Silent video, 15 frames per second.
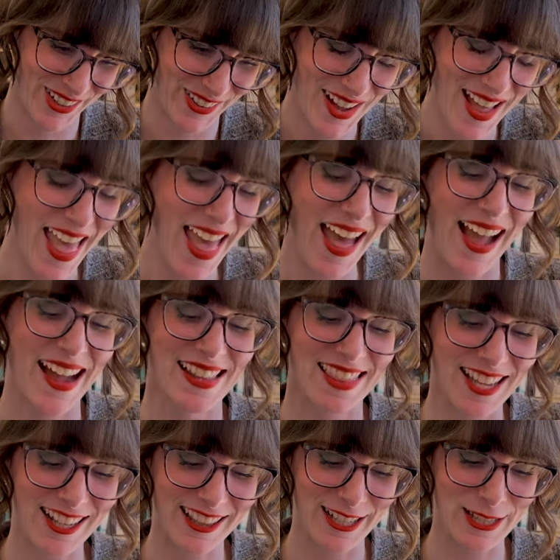so I
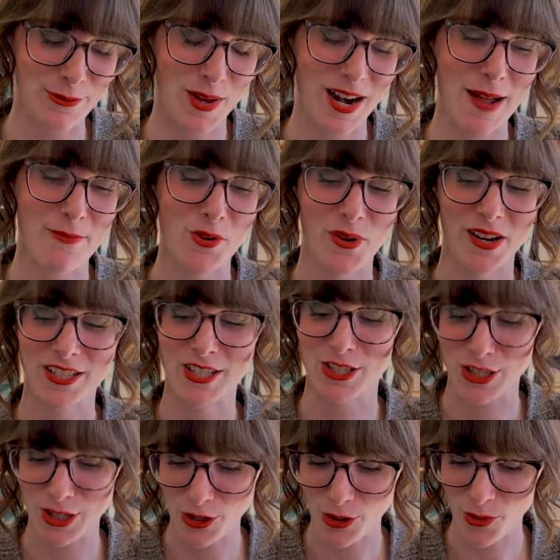think that's what I'm going to
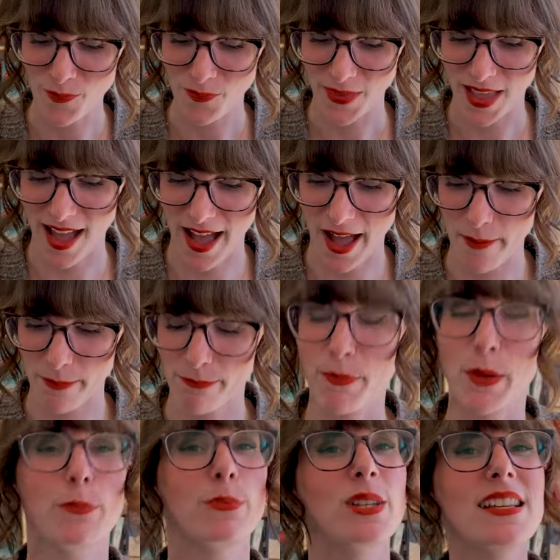do. Um,
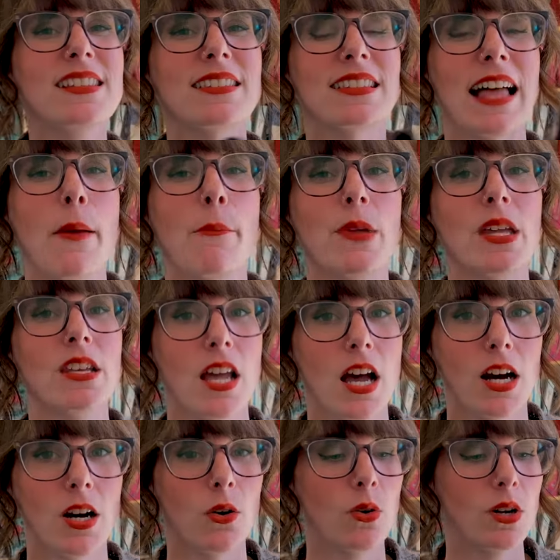but please let me
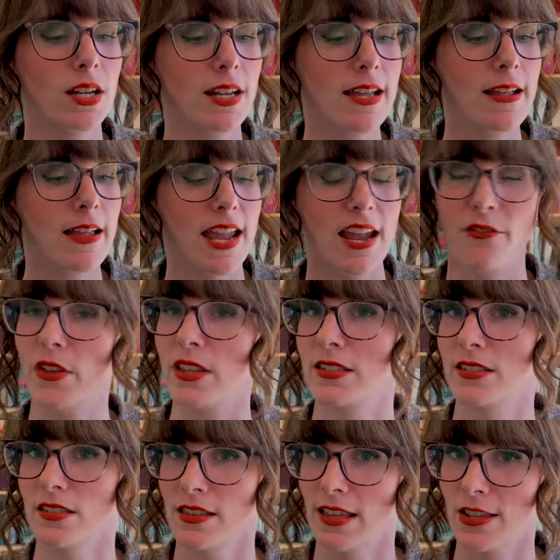know if
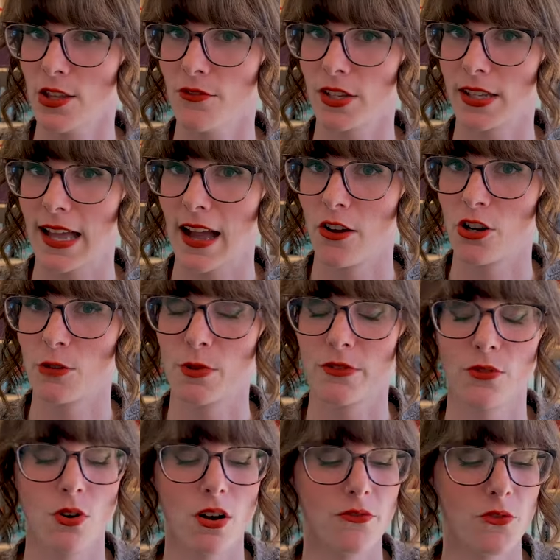this is the thing you've encountered
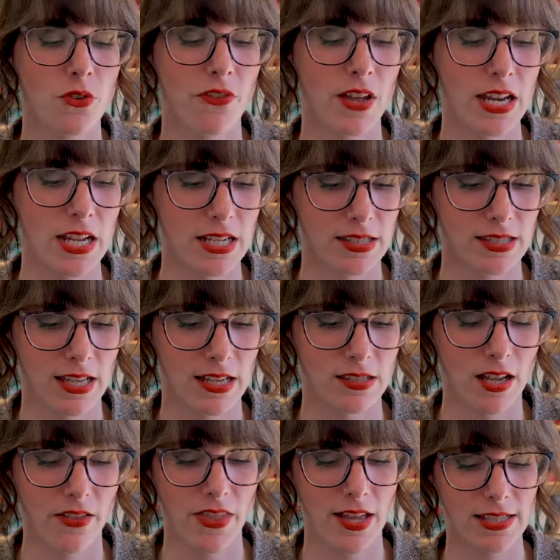before, if you have any
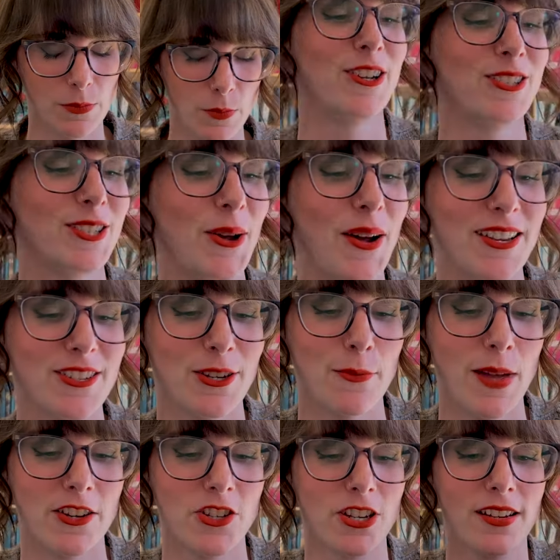insights on this. Also, I
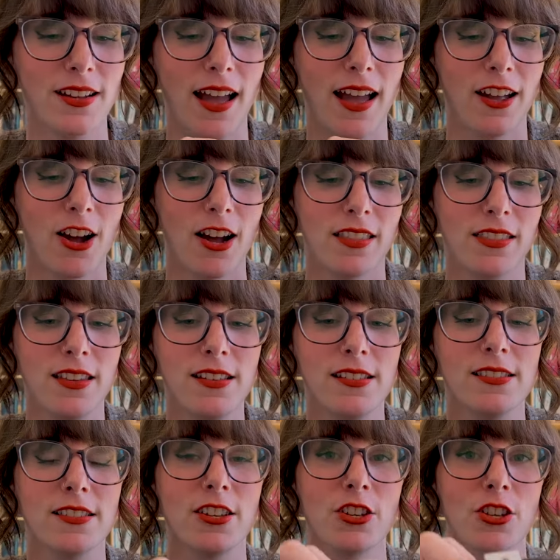should mention, I got these